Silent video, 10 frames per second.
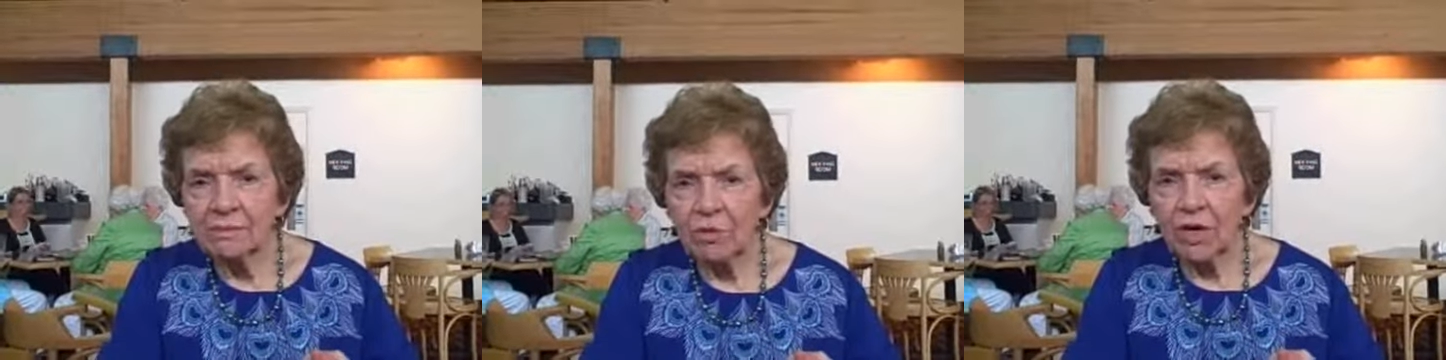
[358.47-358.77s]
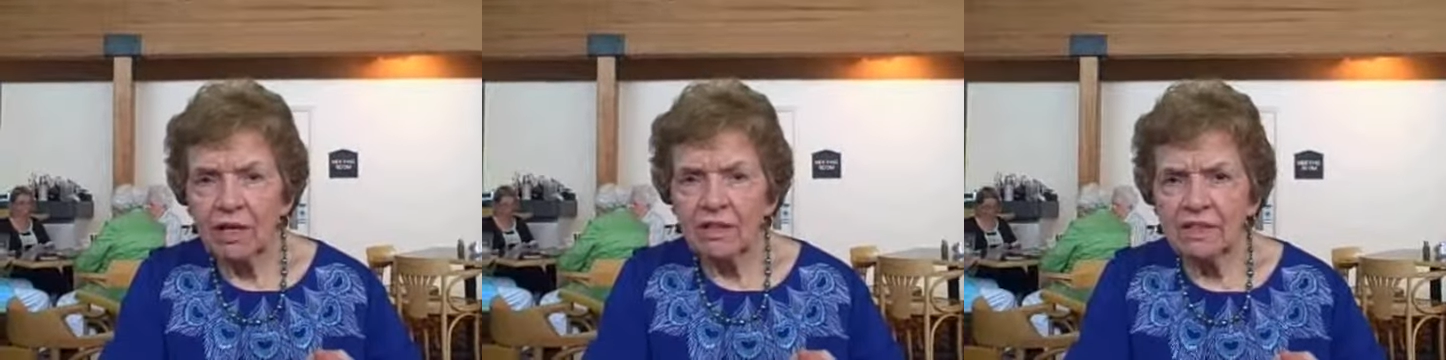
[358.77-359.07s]

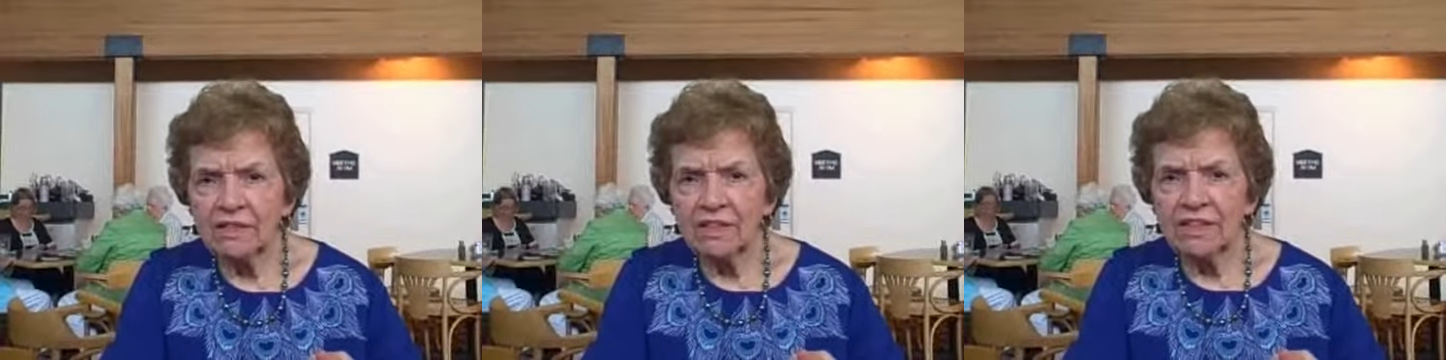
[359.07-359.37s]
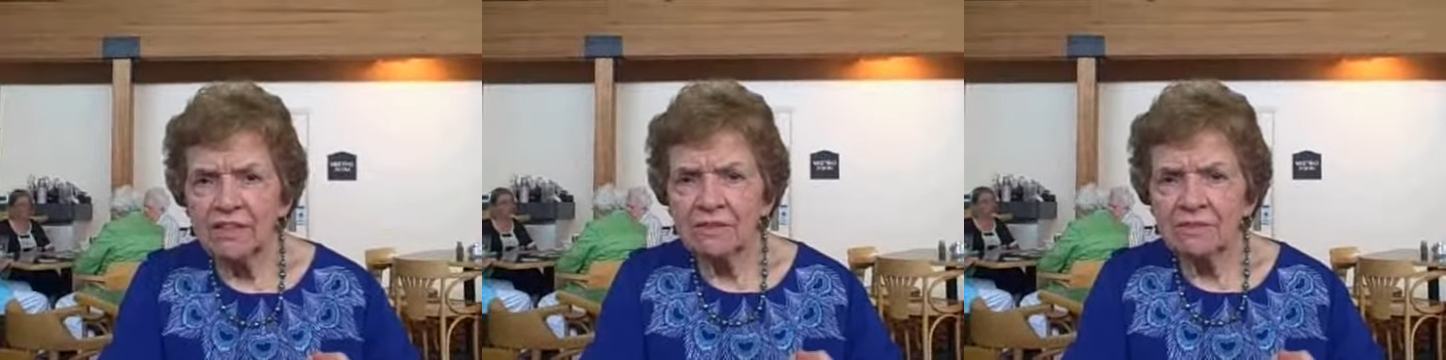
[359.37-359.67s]
more
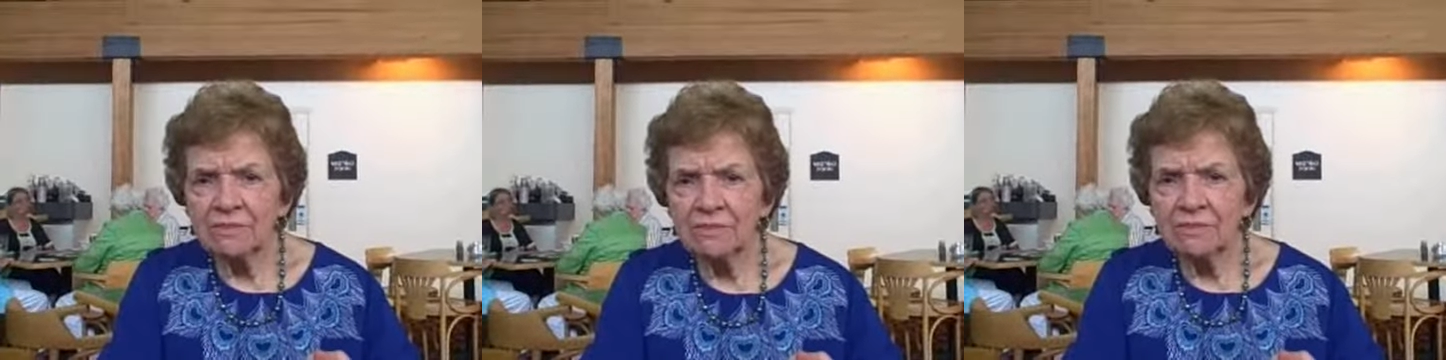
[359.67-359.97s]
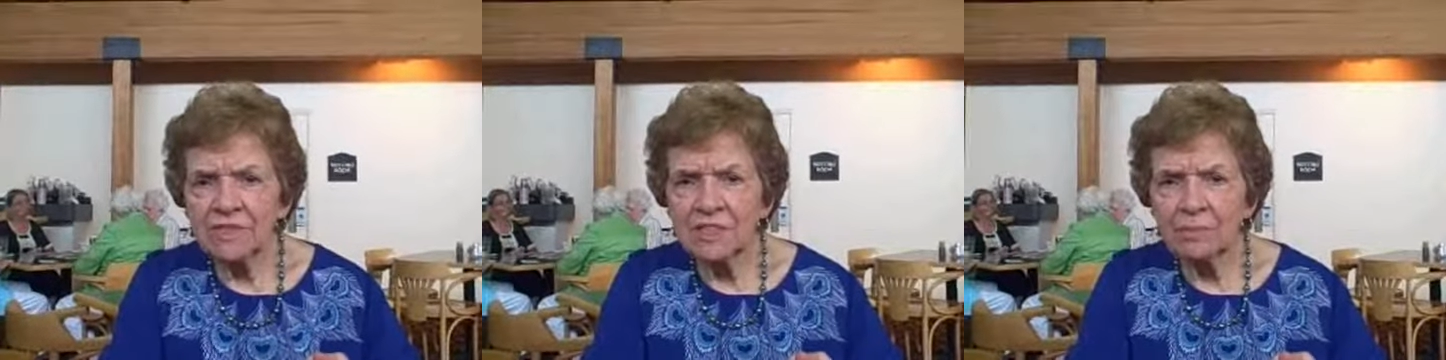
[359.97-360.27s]
elegantly than
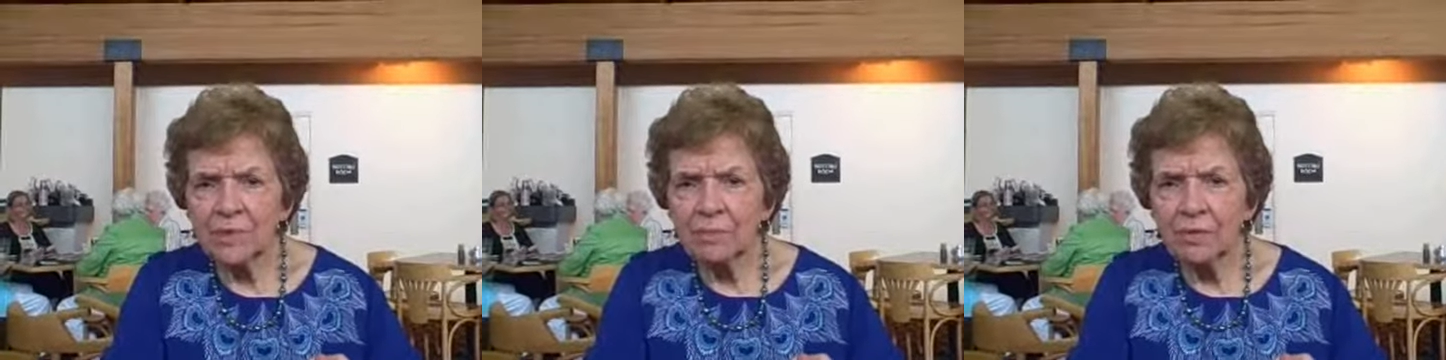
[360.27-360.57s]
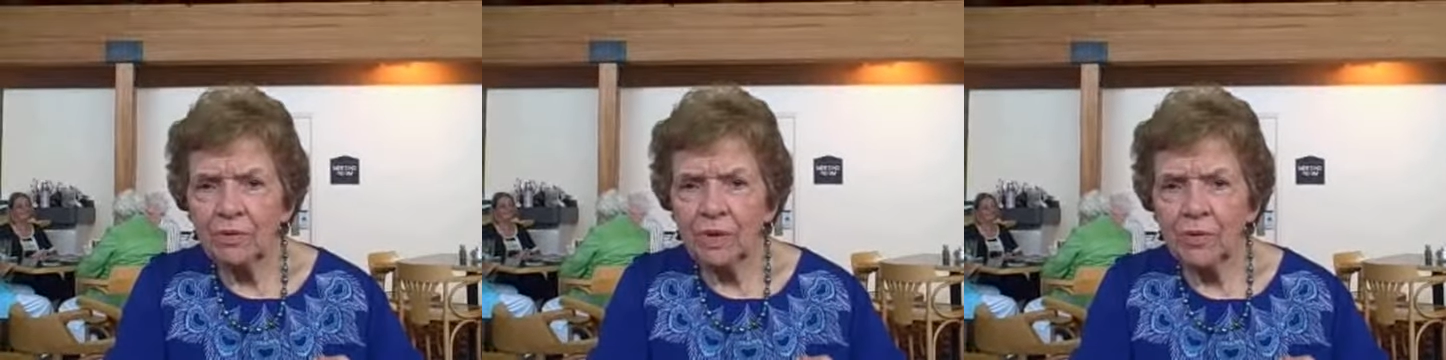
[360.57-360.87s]
some
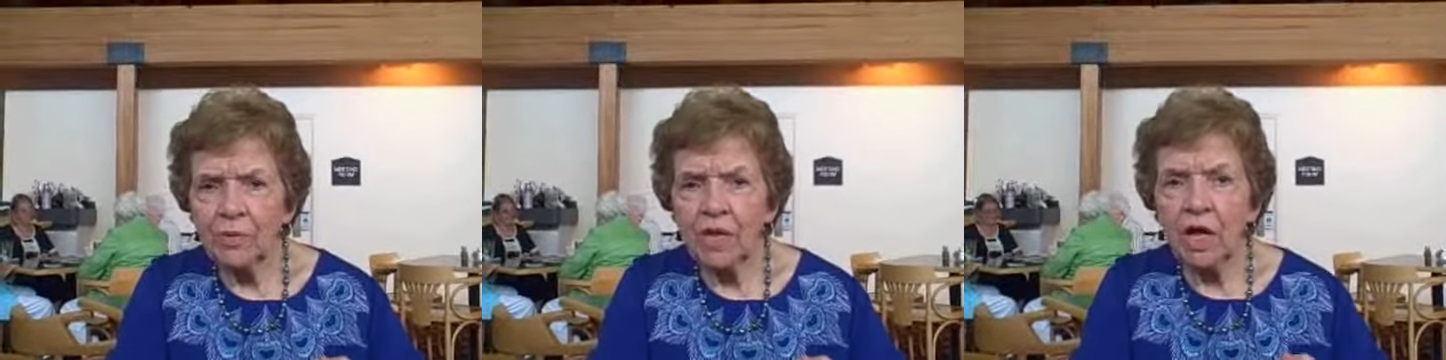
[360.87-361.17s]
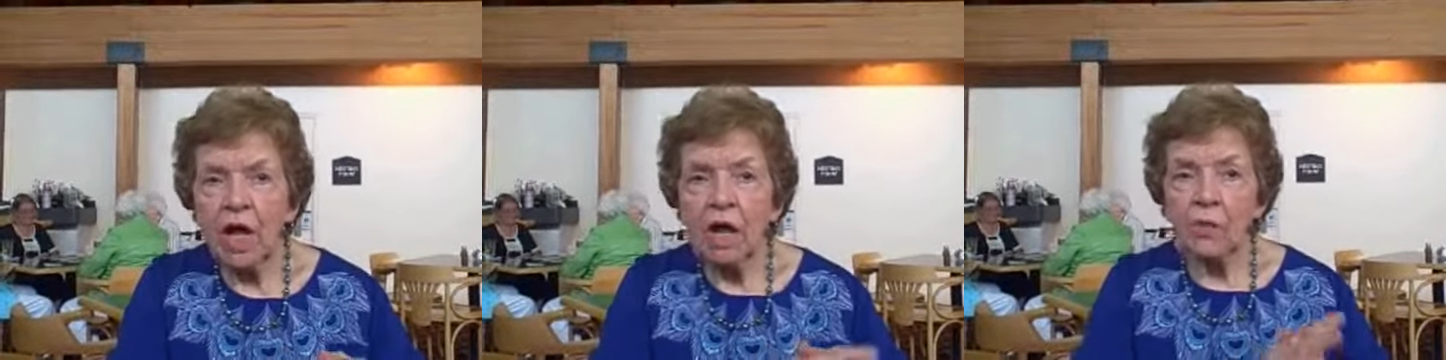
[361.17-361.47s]
people. I
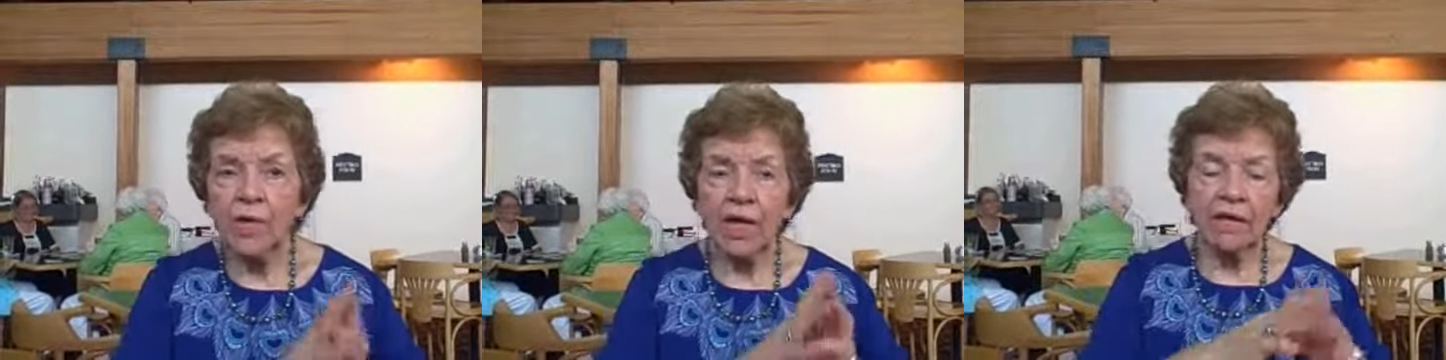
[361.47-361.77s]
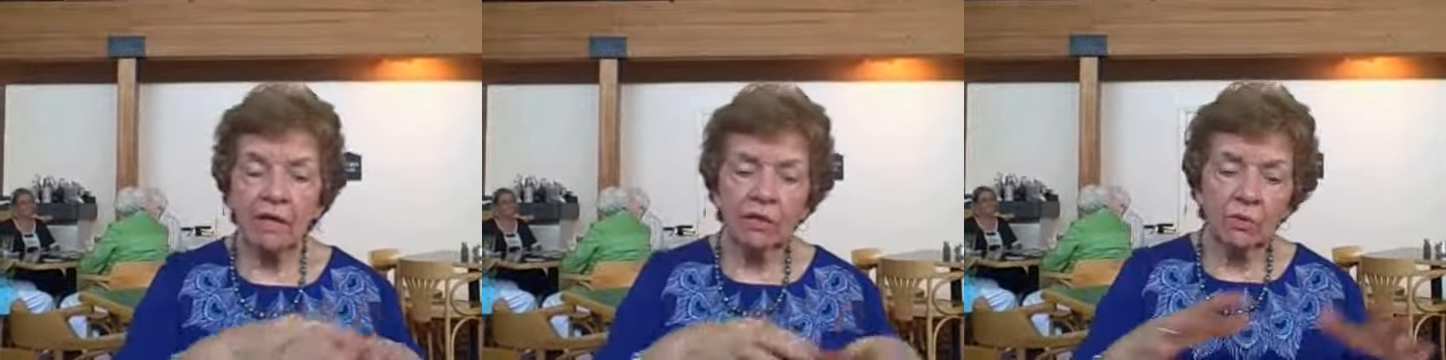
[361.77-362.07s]
mean, we
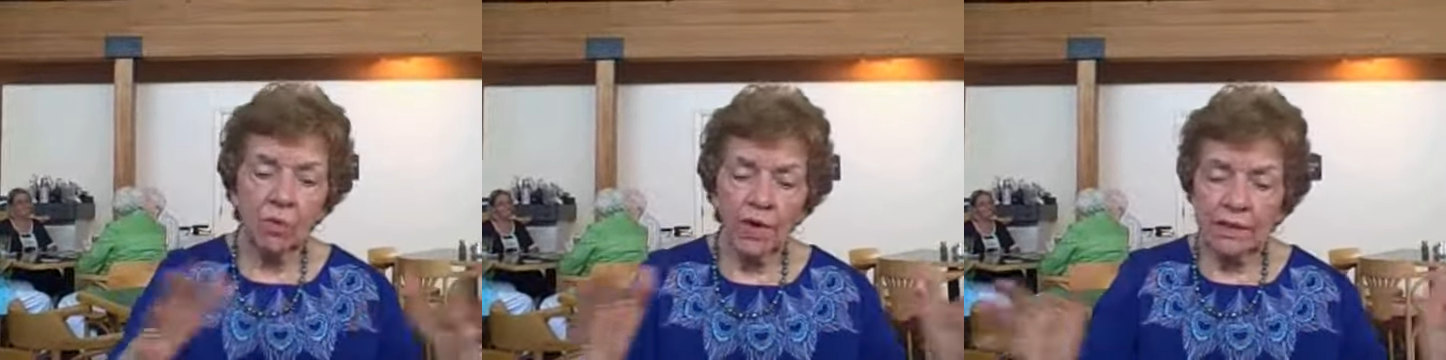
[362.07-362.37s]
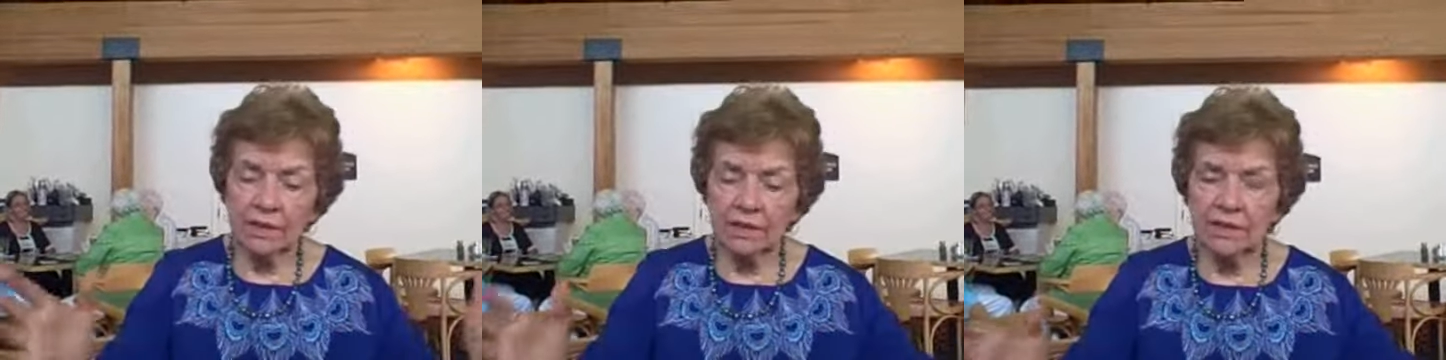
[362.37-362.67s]
ate on a white